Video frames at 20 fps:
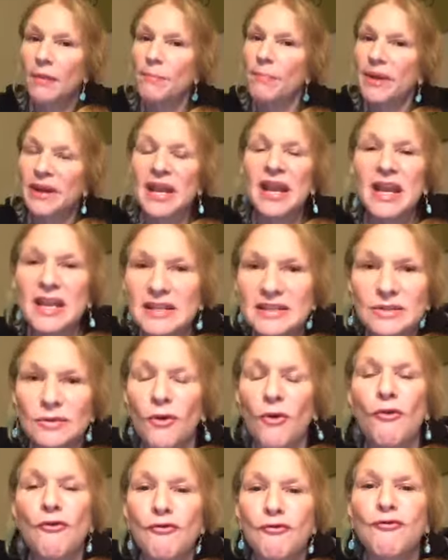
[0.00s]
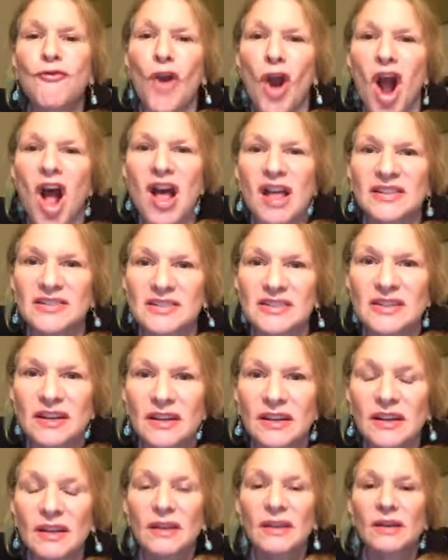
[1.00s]
But he's for us.
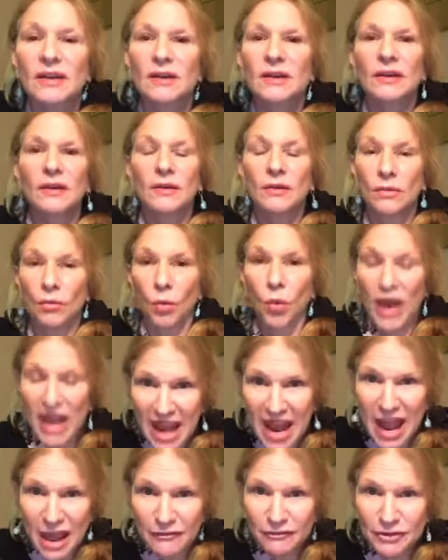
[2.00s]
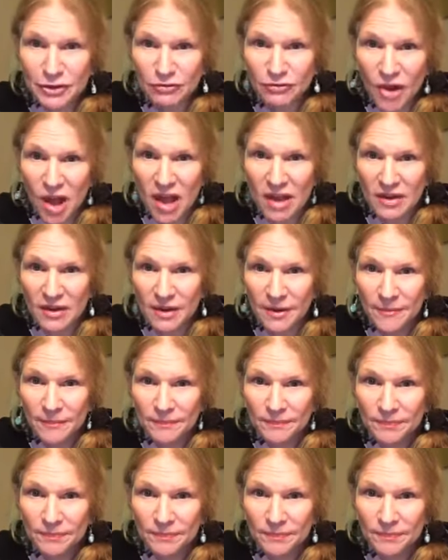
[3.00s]
We have to run.